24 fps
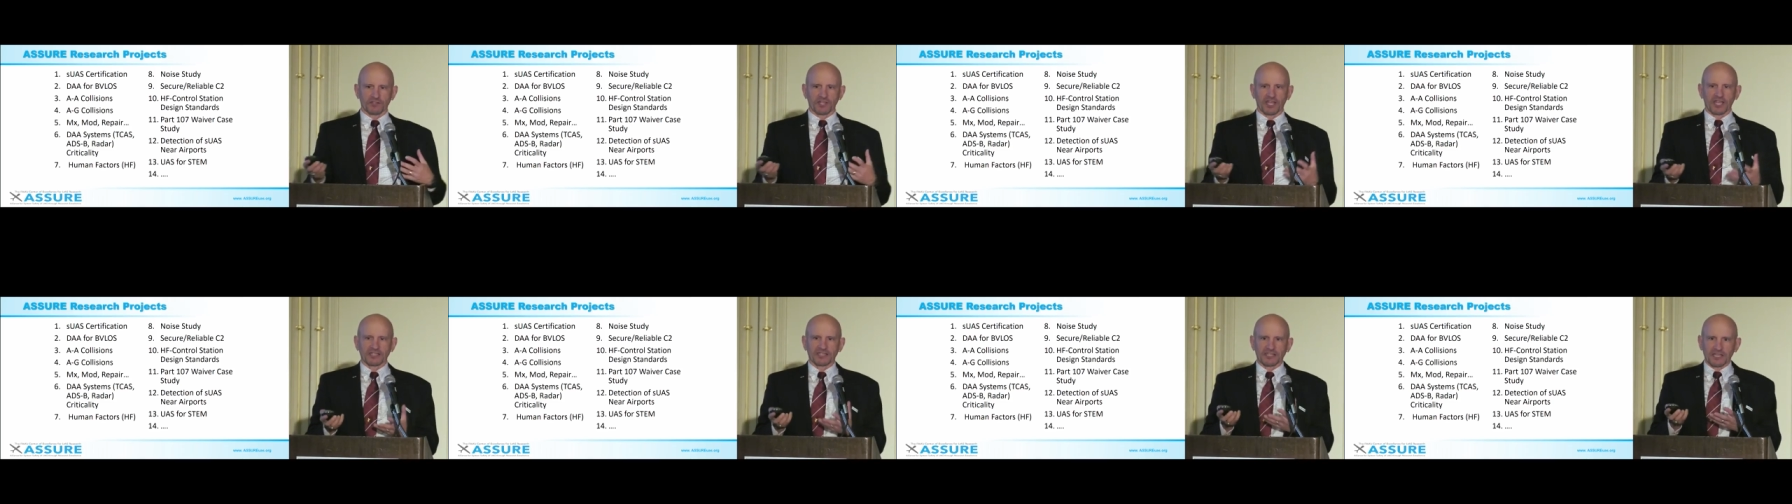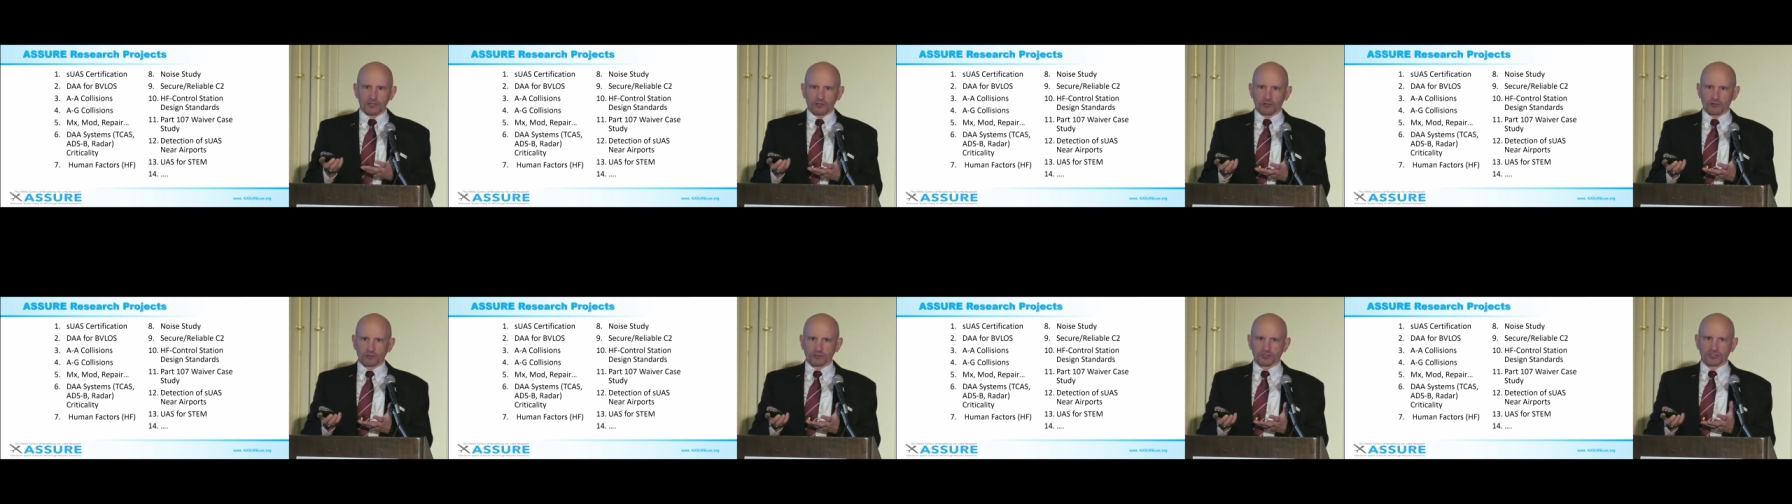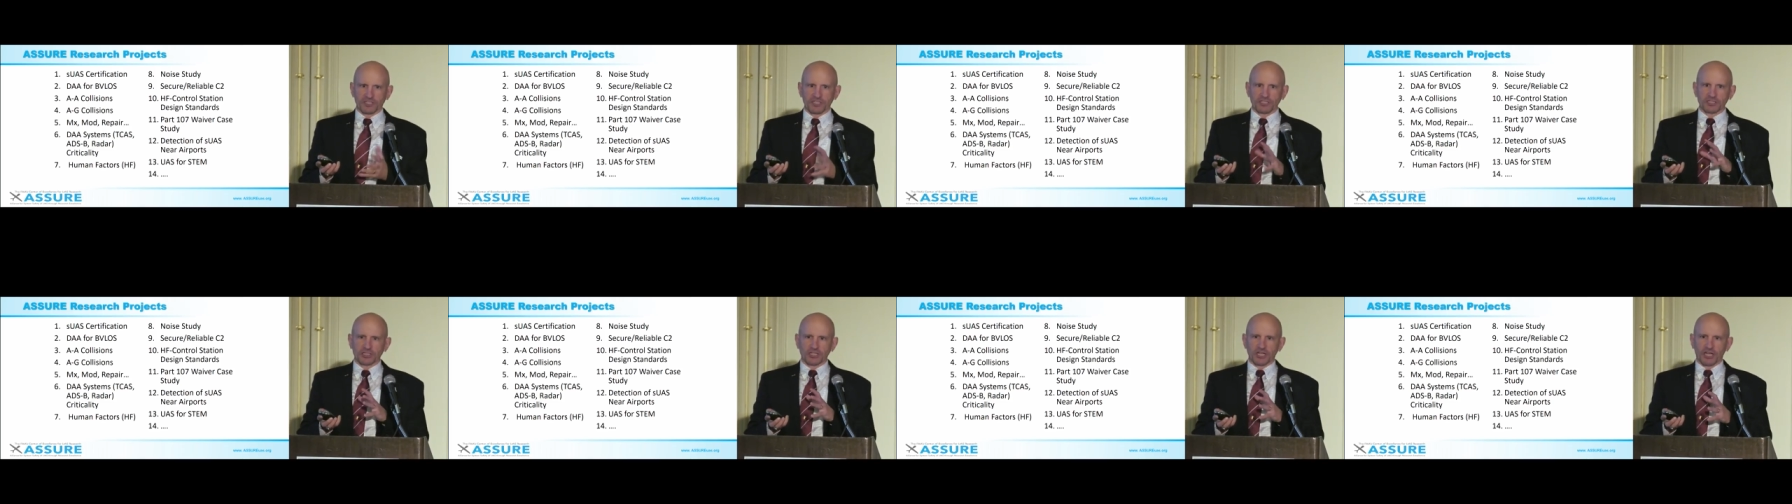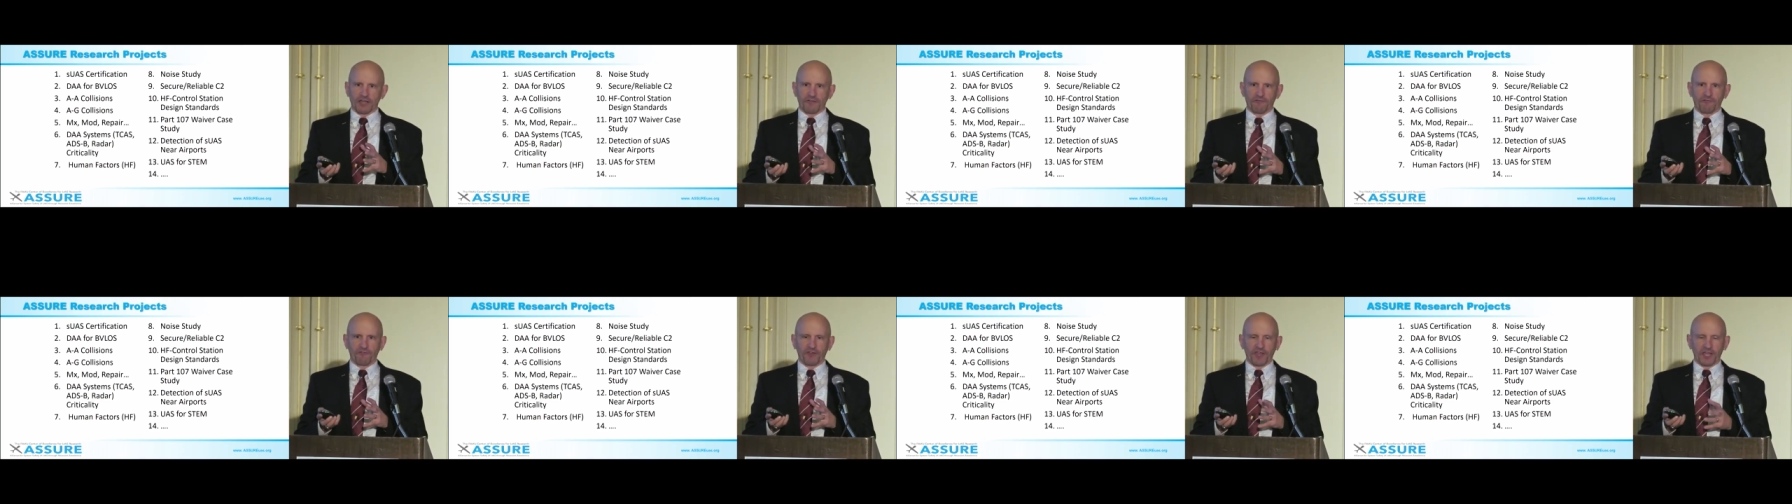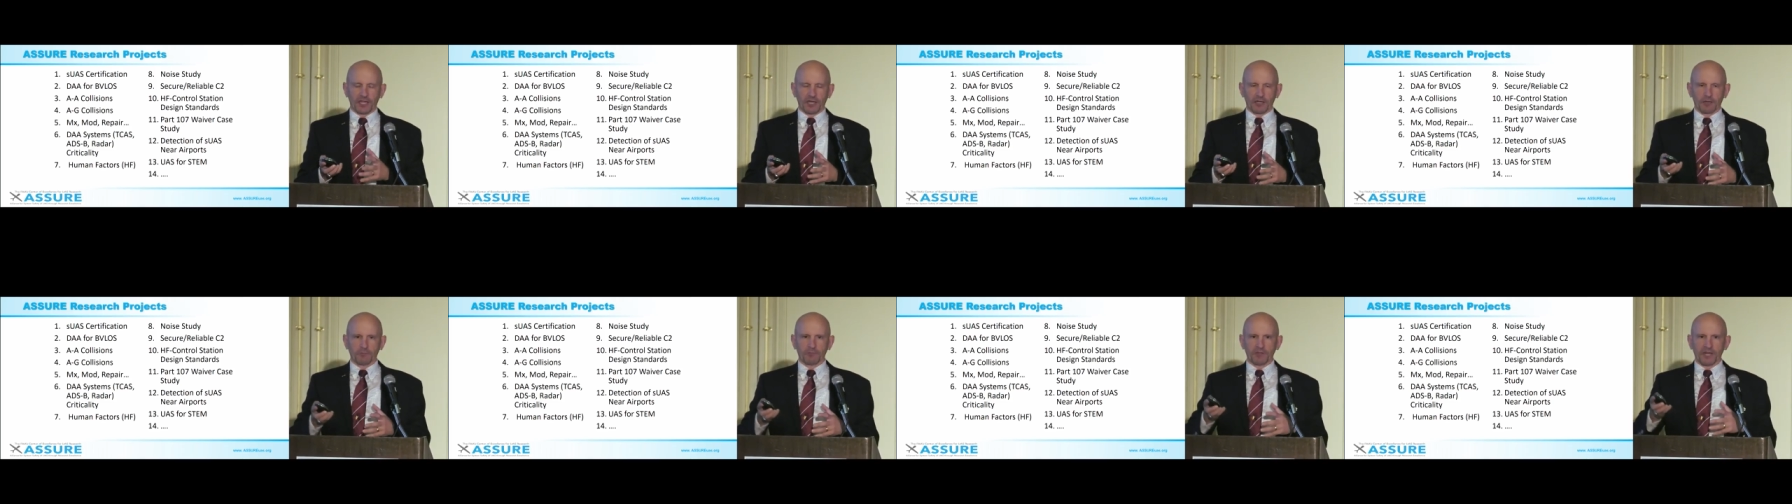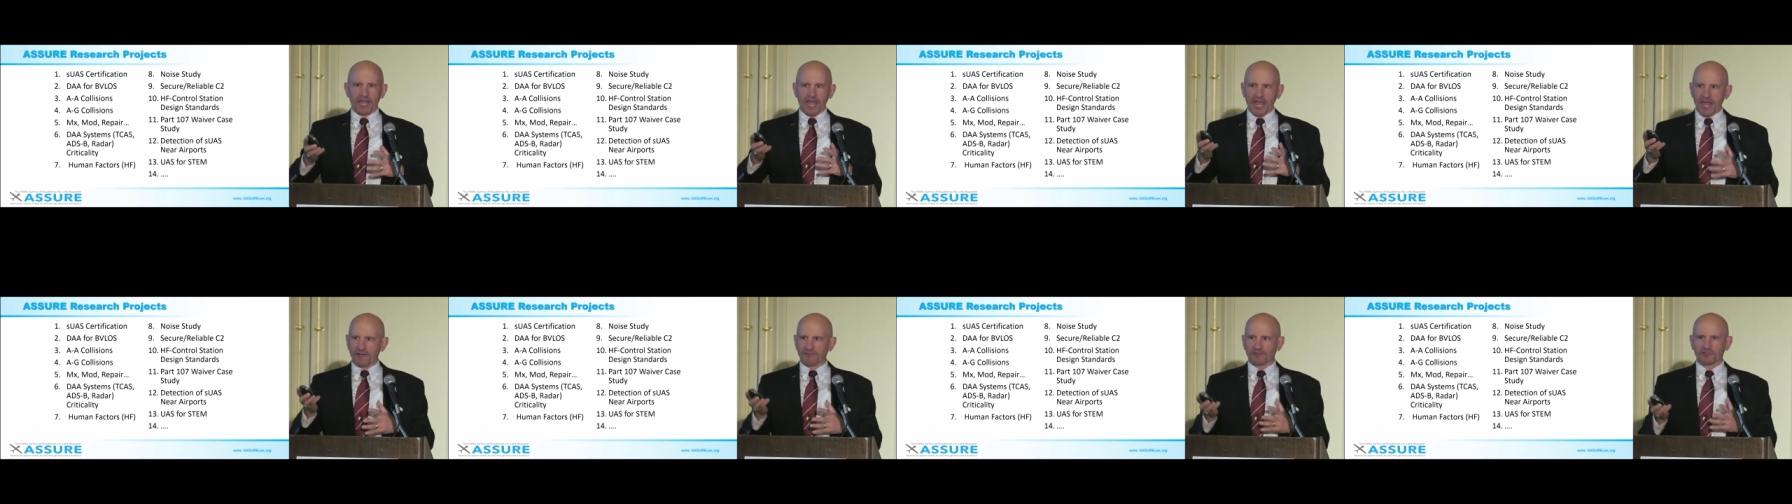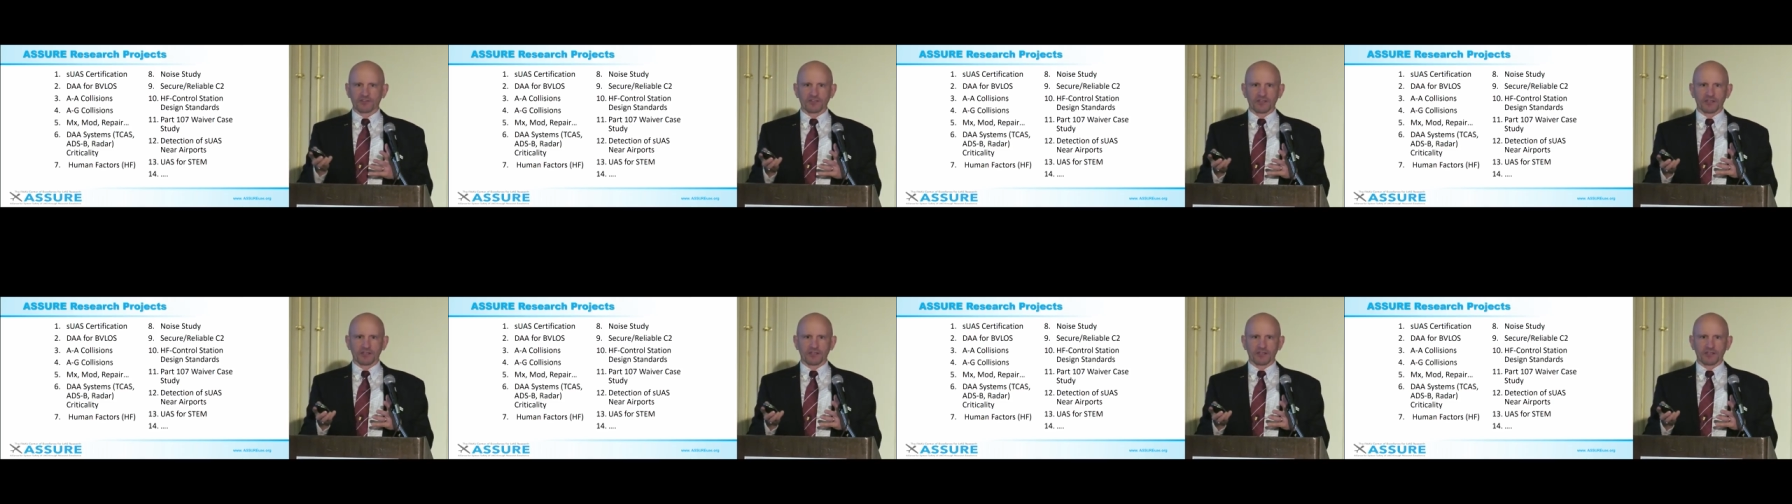take that little D J I Phantom and have